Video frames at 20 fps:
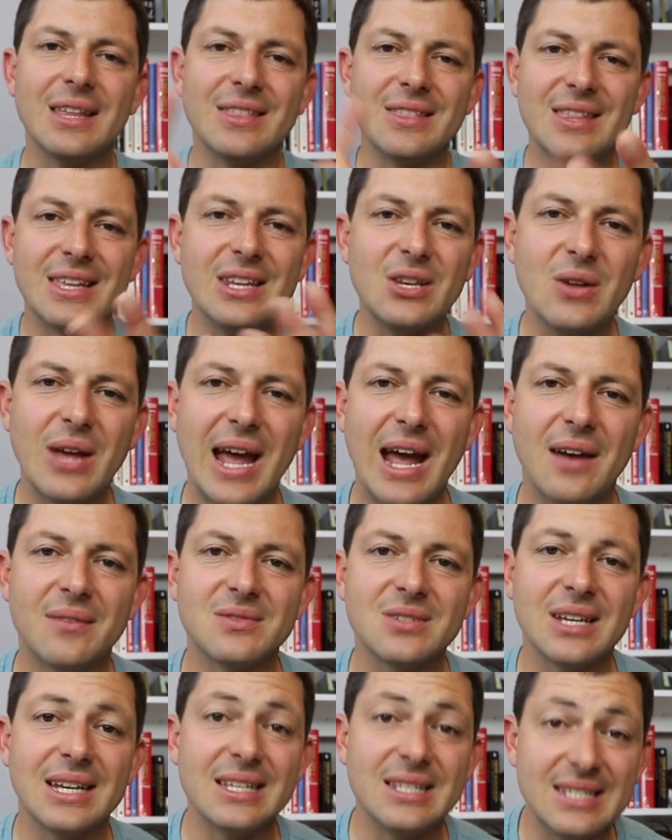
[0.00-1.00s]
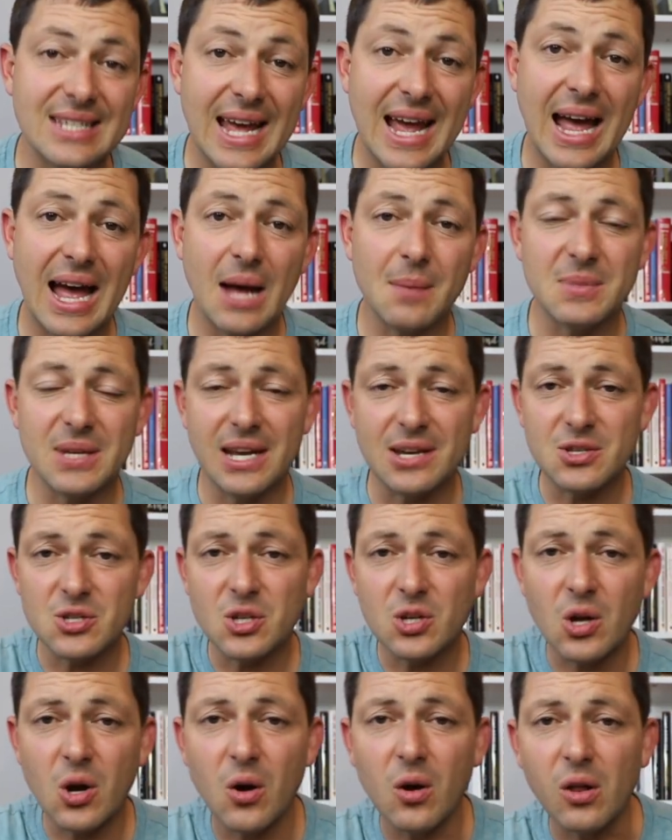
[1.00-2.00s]
Then you have to adapt as you
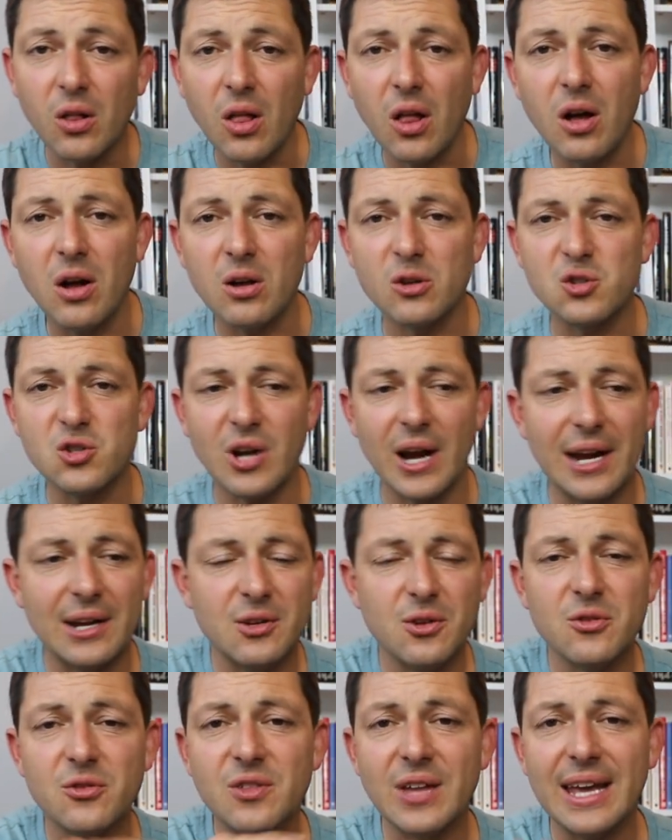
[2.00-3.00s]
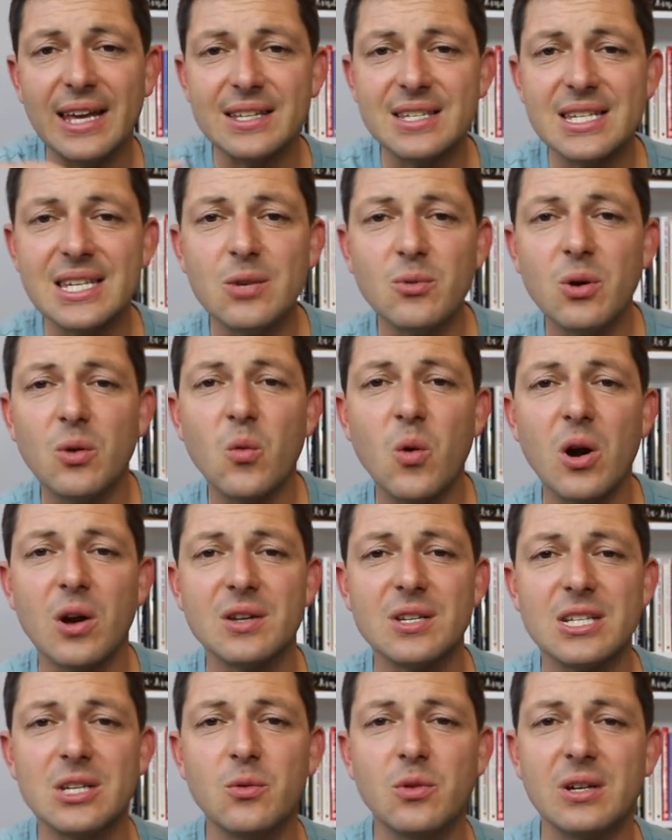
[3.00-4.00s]
go along, try new things, see what
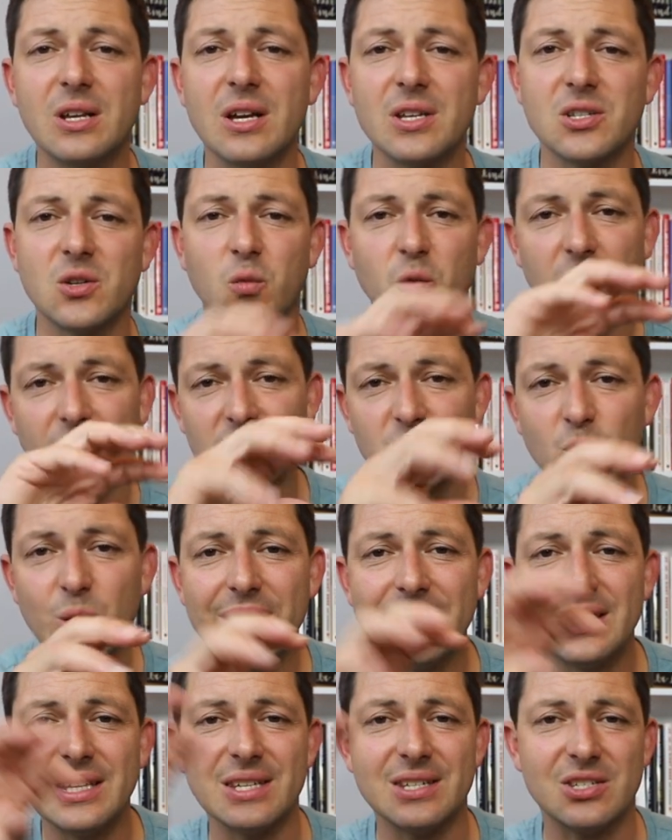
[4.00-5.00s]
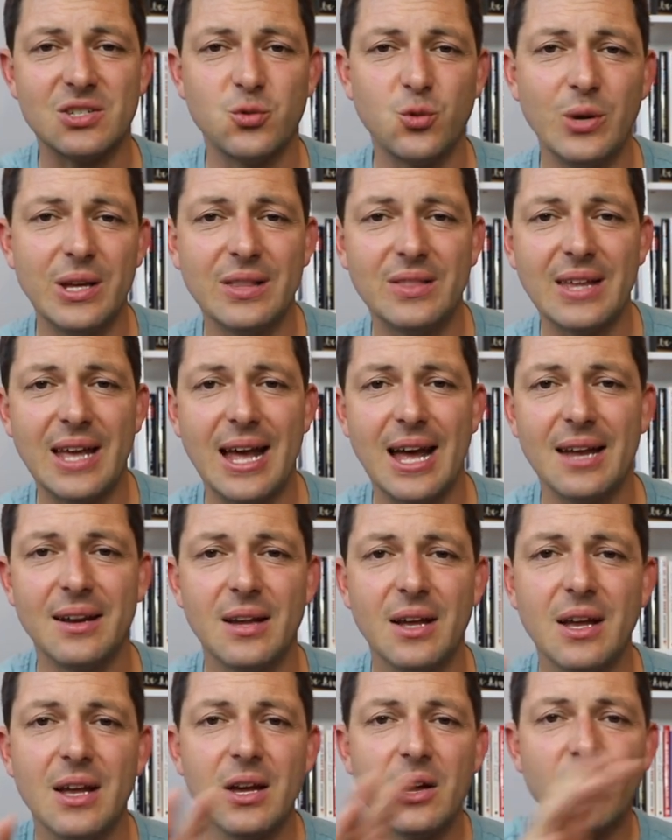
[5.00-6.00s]
works, see what doesn't work, tweak this, tweak that,
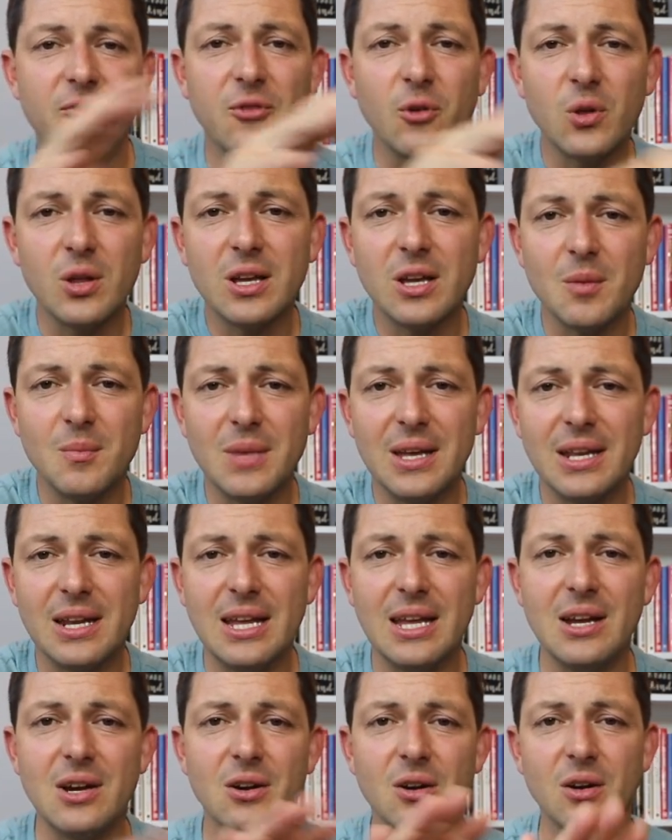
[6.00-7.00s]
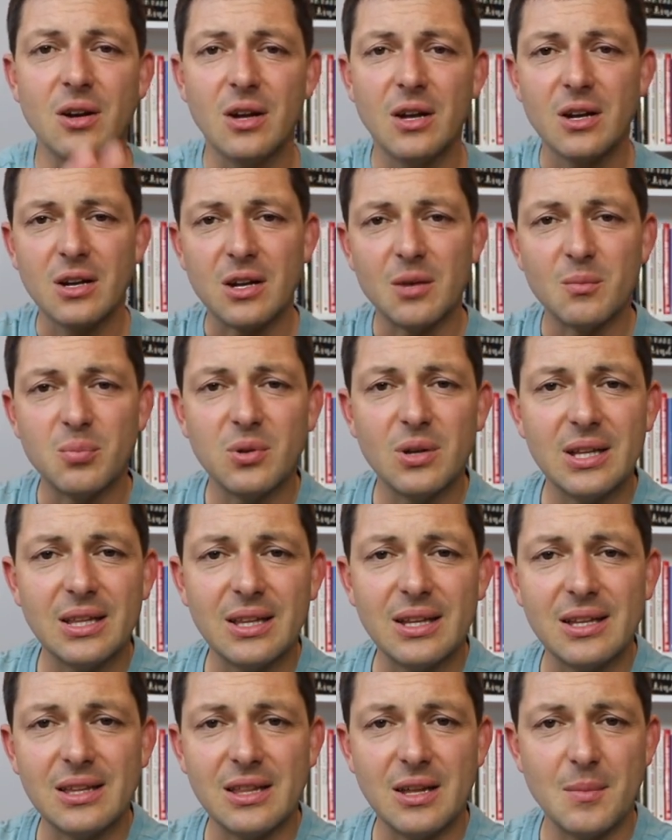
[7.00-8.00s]
fully commit here,
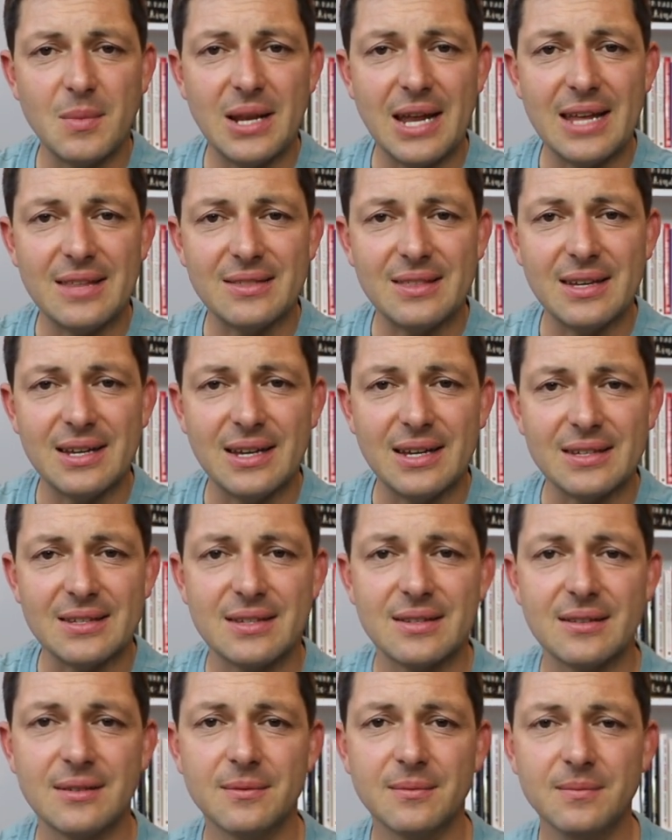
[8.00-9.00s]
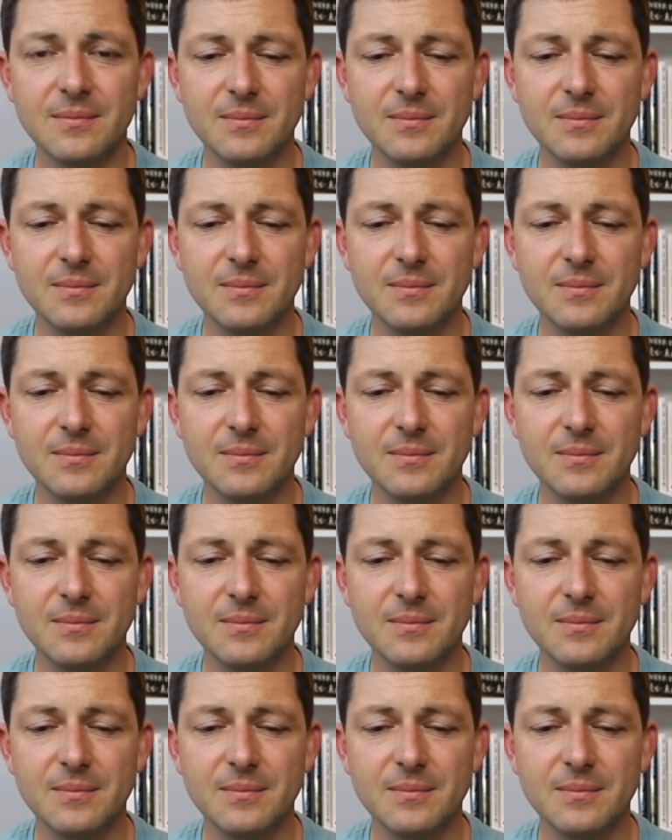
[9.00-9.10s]
completely eliminate this.